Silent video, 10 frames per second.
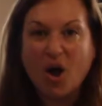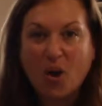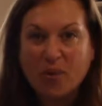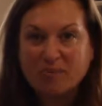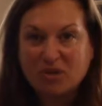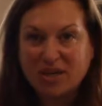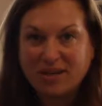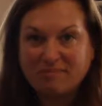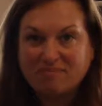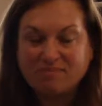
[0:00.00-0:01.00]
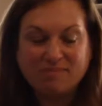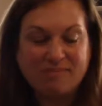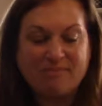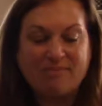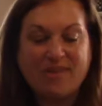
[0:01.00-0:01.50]
OMG.
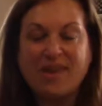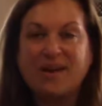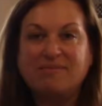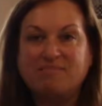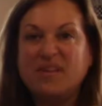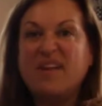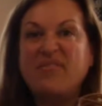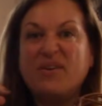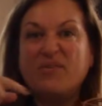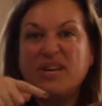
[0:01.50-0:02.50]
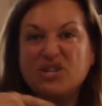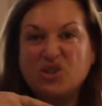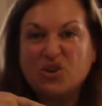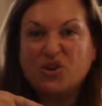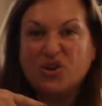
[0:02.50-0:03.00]
If they're
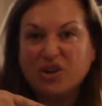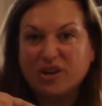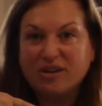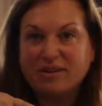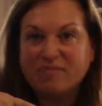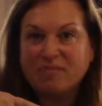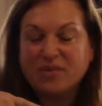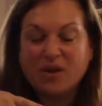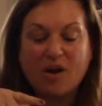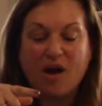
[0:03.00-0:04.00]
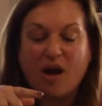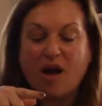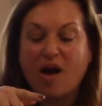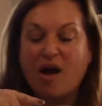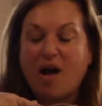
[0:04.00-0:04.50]
this good
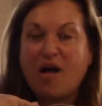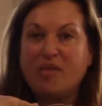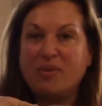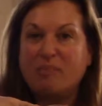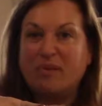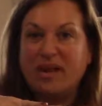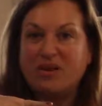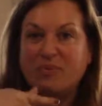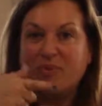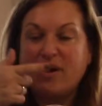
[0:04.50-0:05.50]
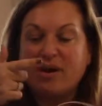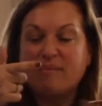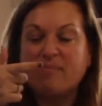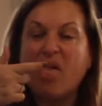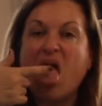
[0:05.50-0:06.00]
on the blender part,
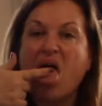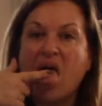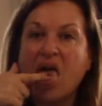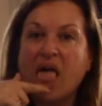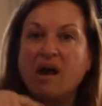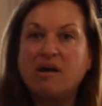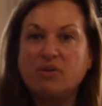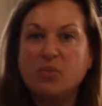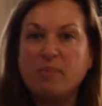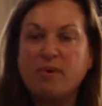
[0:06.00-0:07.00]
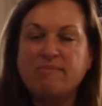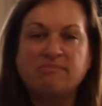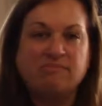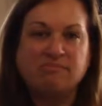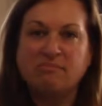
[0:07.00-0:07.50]
on the whipper,
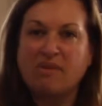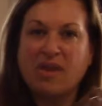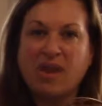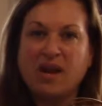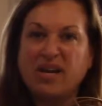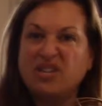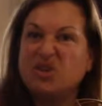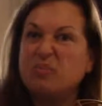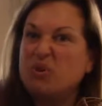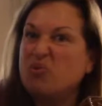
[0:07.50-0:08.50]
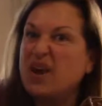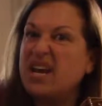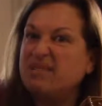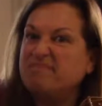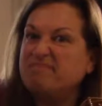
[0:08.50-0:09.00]
it's going to be great.